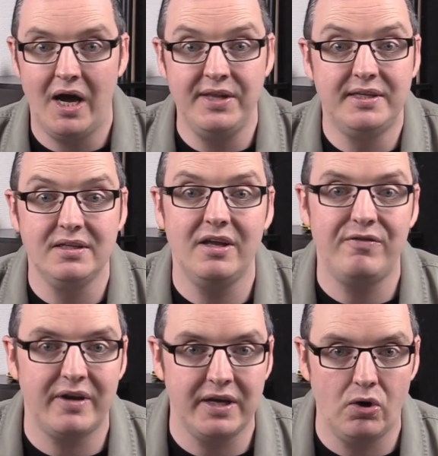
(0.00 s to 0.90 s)
and
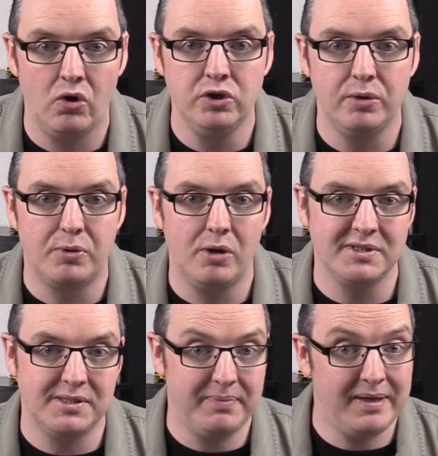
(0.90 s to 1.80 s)
delivering on your
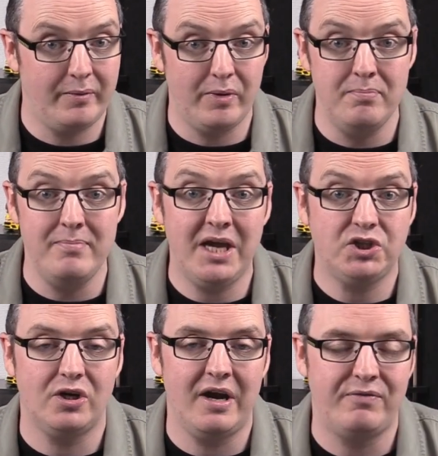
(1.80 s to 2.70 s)
promise and being able to
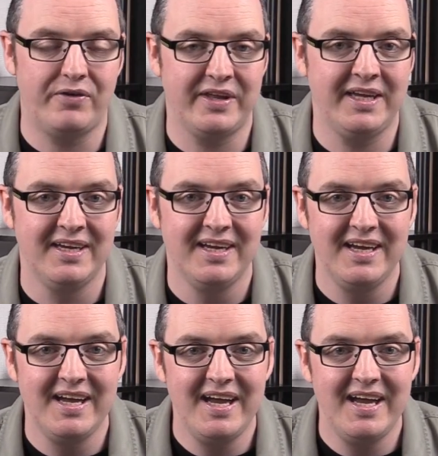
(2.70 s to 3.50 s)
measure everything,